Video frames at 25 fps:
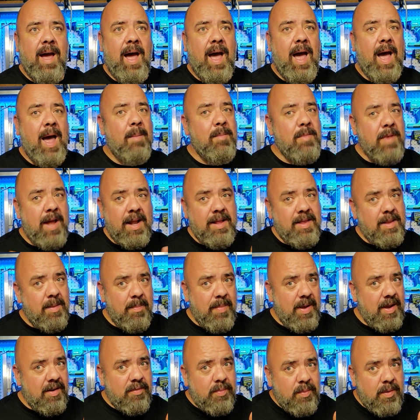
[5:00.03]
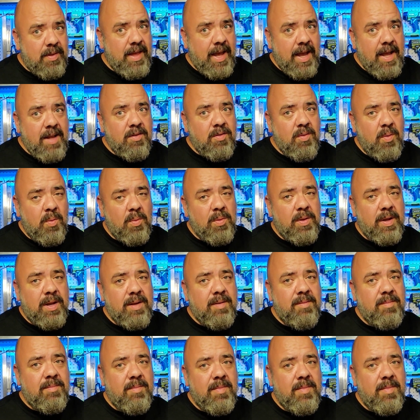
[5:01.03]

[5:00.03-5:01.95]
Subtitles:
I'm not the best with hand tooling,